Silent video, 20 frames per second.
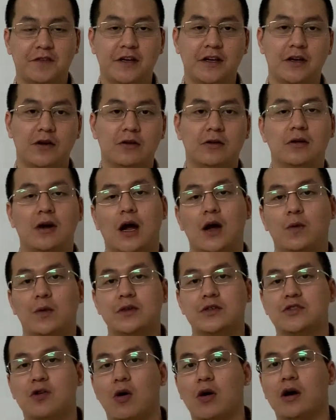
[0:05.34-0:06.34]
video, I
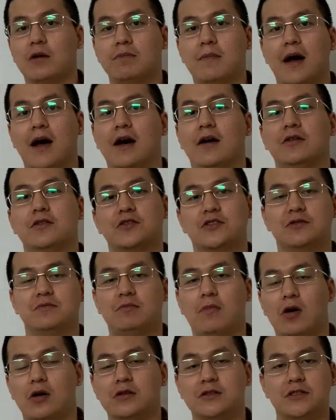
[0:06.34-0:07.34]
will talk about the
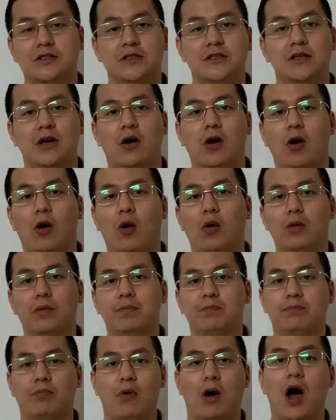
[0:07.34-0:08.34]
Monty Hall
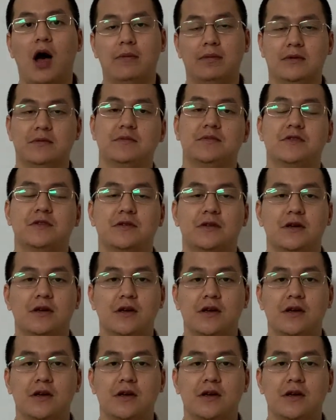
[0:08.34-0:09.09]
problems.